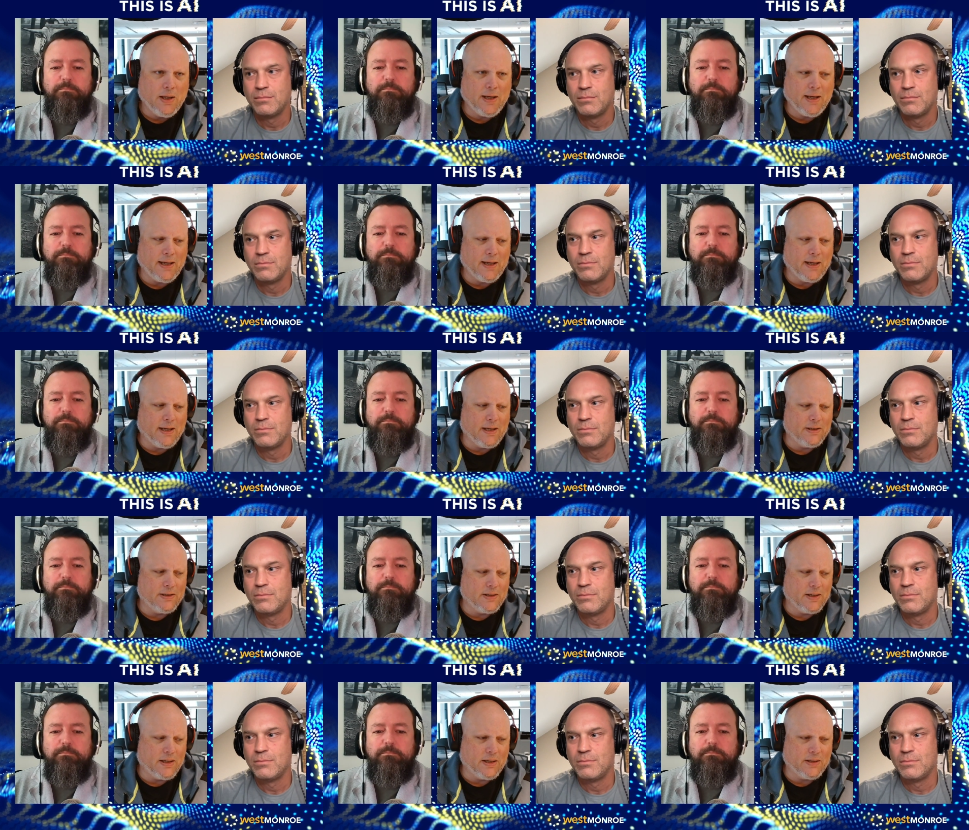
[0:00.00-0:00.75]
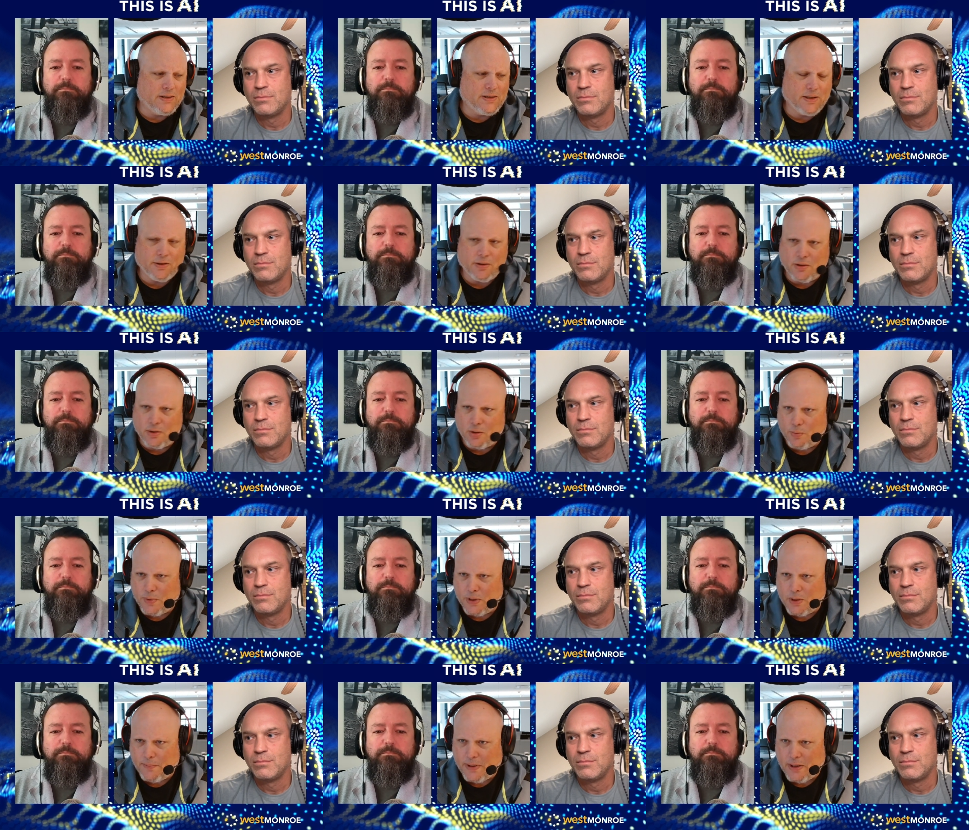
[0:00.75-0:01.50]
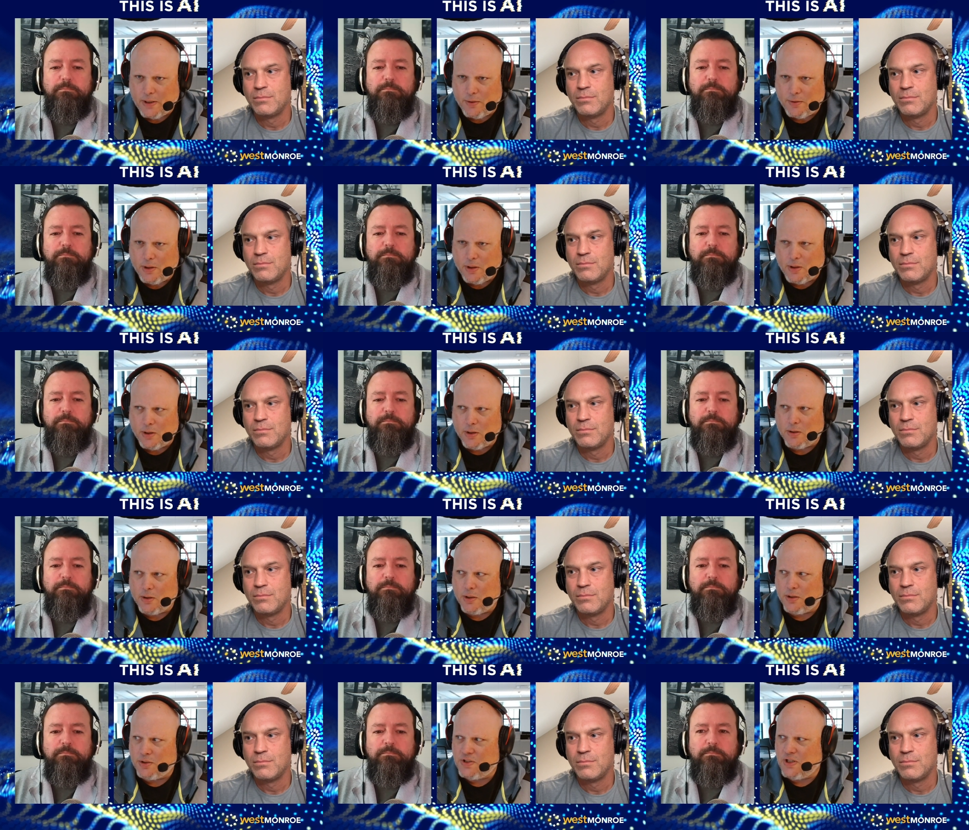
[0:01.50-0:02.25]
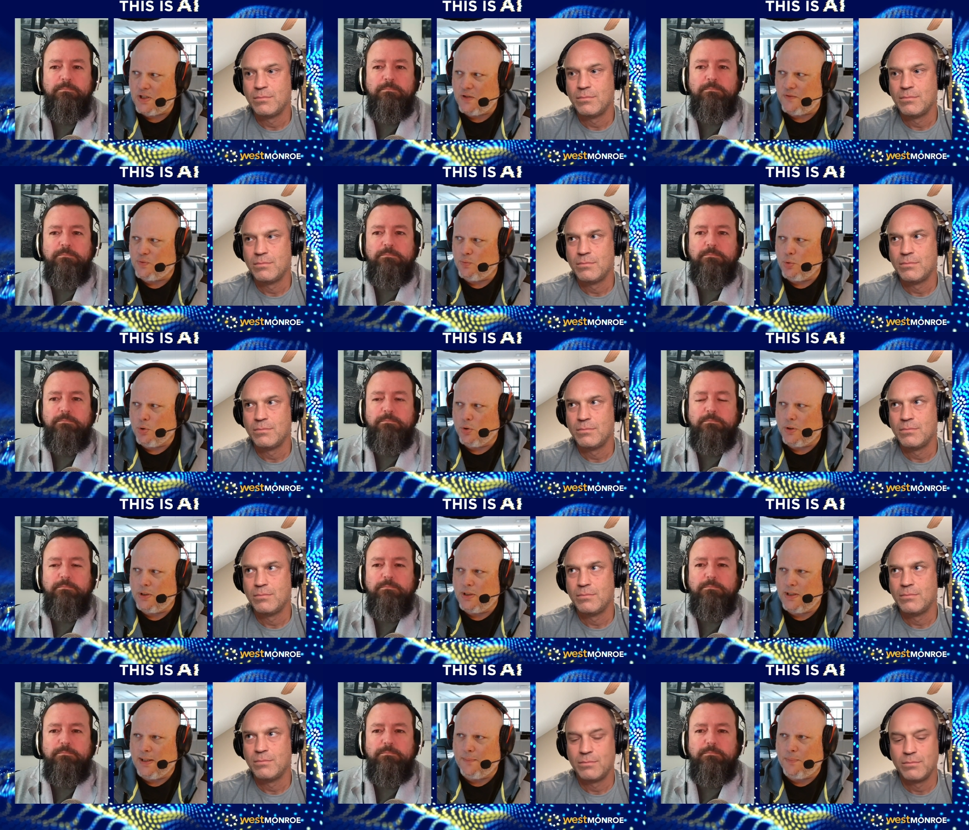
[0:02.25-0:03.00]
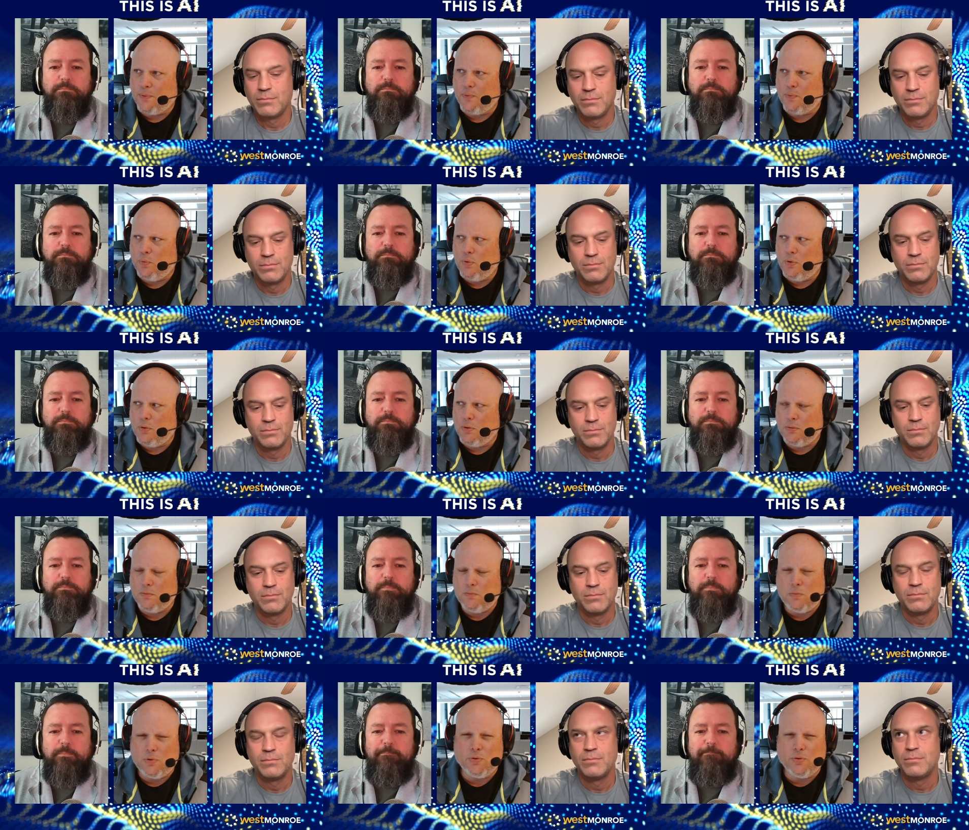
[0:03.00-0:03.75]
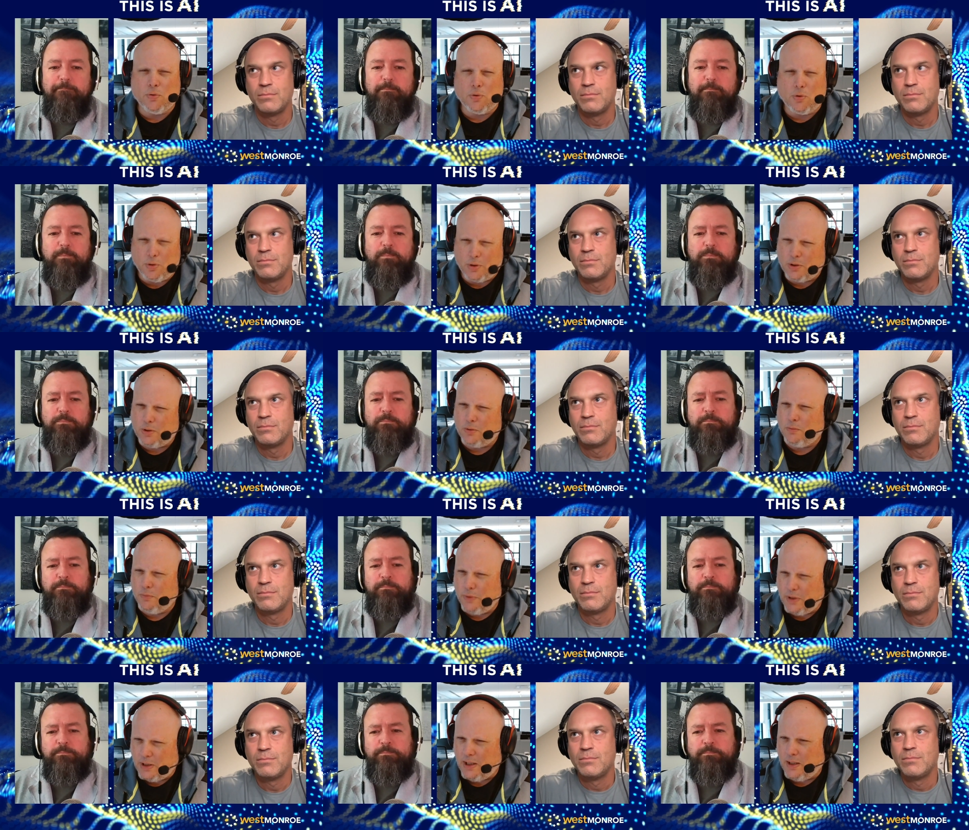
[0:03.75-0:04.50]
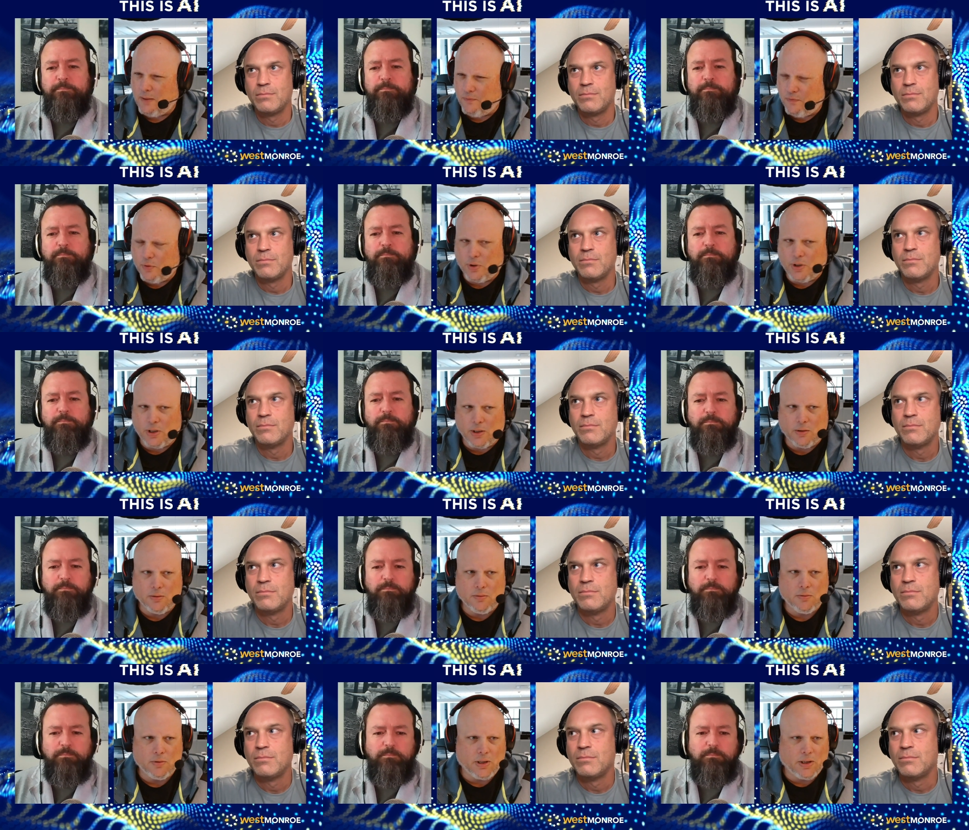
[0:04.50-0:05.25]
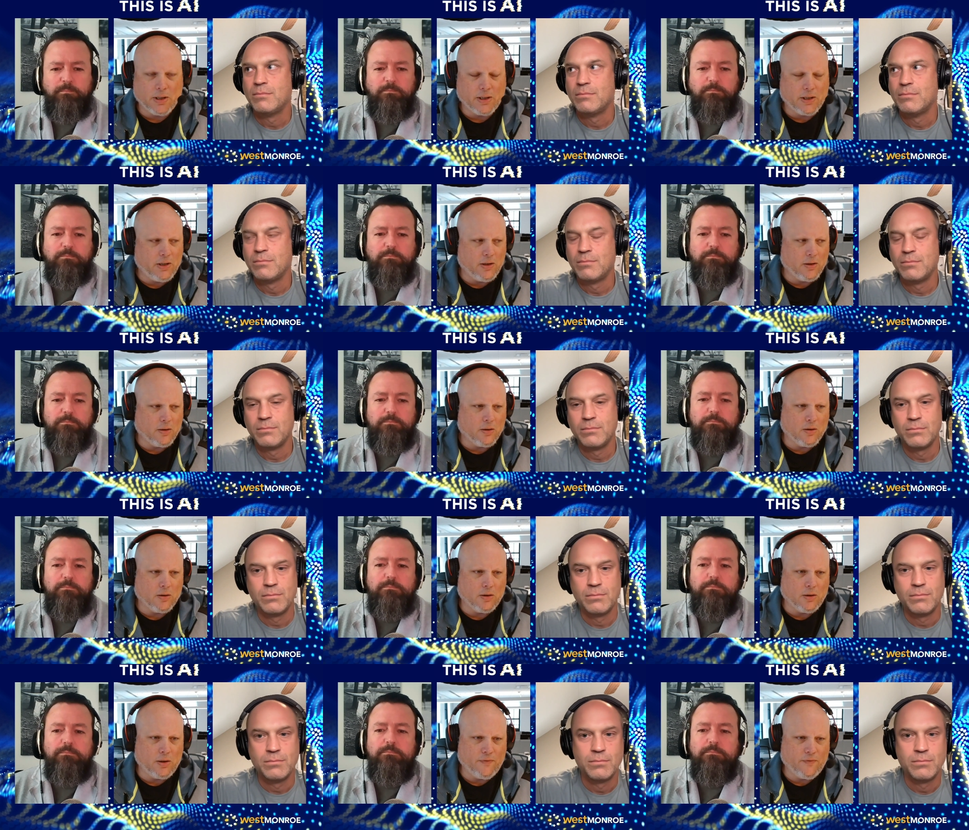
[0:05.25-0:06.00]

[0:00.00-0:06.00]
Speaker 1: and tell you a little bit about ourselves more in depth. We'll do a quick recap for you here.